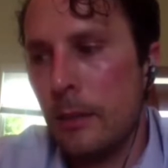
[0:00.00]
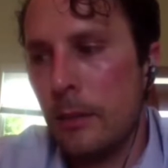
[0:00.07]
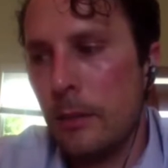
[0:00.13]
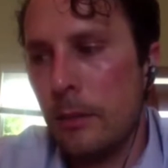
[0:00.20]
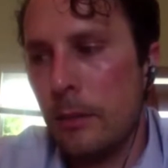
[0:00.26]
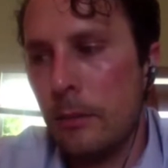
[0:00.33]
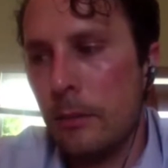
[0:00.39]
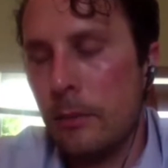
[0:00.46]

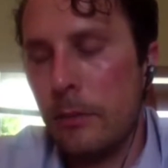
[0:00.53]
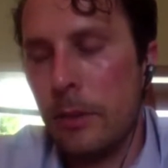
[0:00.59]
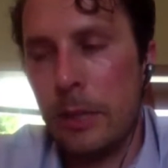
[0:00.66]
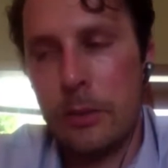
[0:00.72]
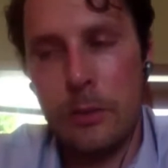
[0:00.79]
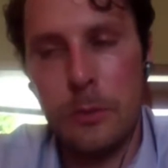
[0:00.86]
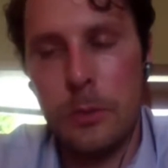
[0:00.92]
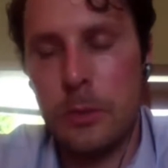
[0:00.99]

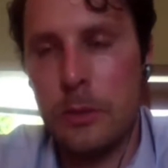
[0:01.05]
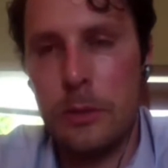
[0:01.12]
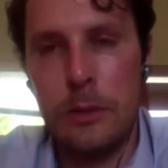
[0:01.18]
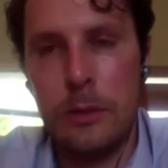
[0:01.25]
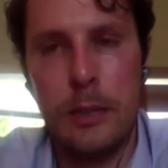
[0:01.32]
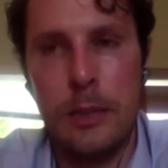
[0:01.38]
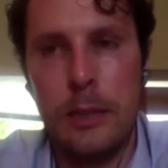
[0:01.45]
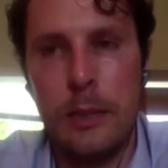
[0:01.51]
Vegetables aren't
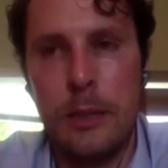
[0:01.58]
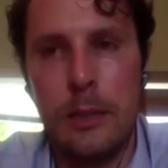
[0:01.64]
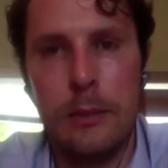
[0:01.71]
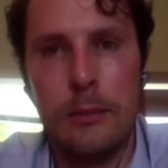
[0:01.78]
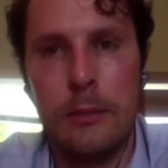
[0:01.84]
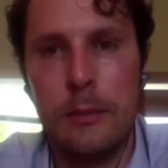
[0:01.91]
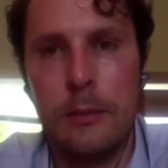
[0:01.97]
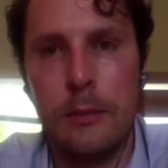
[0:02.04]
done,
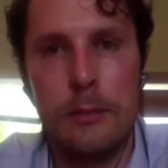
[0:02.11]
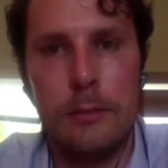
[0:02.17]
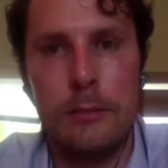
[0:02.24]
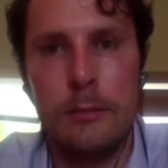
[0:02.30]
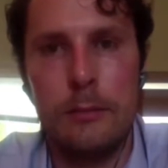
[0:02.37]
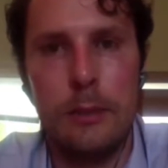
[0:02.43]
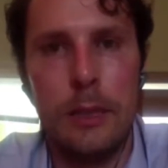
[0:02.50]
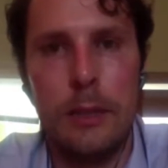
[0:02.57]

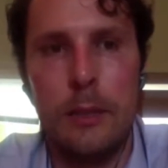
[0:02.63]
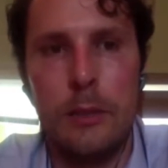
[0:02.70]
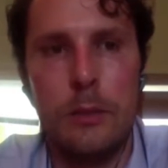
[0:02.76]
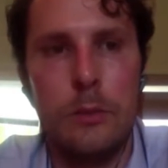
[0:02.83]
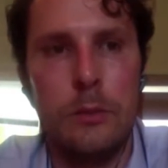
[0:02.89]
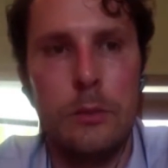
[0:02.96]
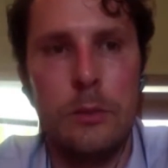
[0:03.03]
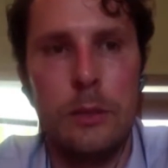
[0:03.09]

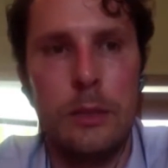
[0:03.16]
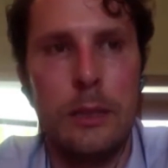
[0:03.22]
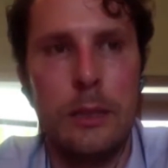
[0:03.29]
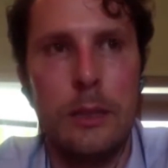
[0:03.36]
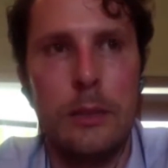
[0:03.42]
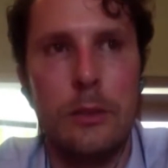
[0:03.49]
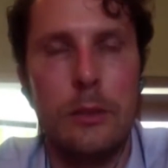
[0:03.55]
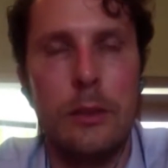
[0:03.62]

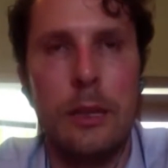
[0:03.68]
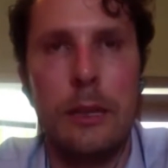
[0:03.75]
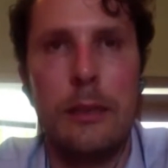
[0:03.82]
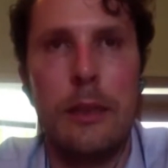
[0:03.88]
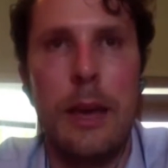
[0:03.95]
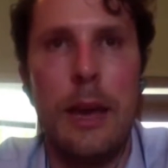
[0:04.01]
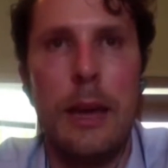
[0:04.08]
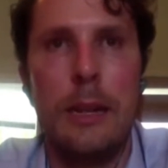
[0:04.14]
like
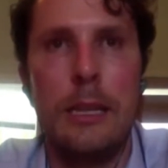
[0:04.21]
that.